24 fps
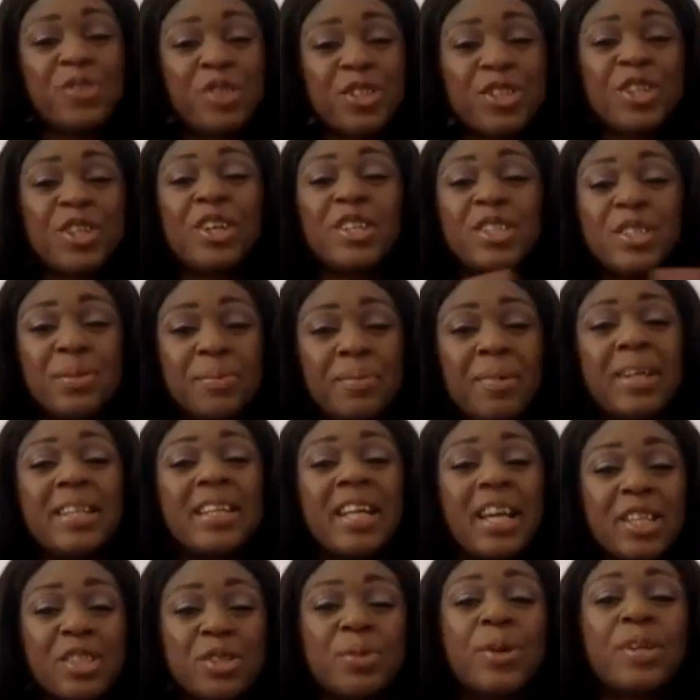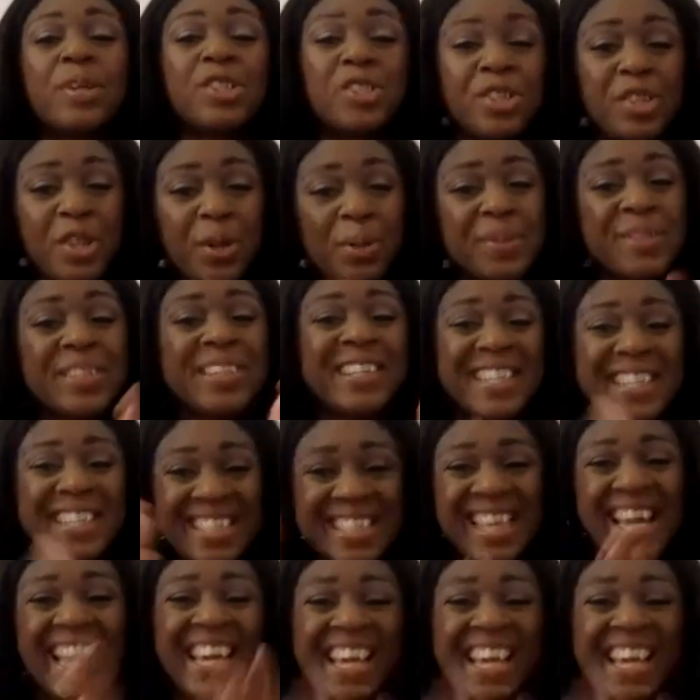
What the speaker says: just answered my next question. I was going to say.